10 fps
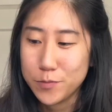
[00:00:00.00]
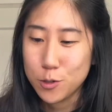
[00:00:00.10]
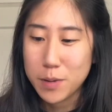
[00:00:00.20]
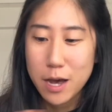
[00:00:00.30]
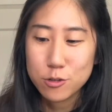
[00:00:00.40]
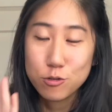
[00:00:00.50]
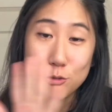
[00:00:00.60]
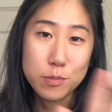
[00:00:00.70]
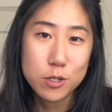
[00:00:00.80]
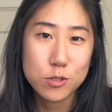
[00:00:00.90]
you pass through the
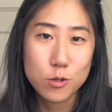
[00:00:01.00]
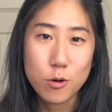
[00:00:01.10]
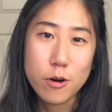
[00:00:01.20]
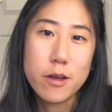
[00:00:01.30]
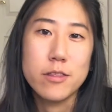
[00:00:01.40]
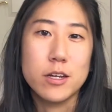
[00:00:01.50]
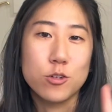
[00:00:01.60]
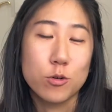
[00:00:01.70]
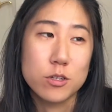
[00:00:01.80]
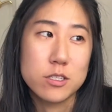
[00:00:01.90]
bookstore, and then
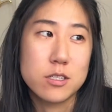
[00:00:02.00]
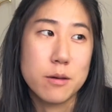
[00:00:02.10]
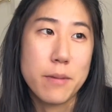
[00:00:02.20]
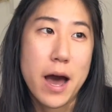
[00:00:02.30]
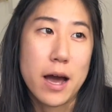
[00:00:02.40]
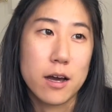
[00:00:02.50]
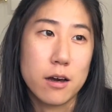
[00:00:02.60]
towards the back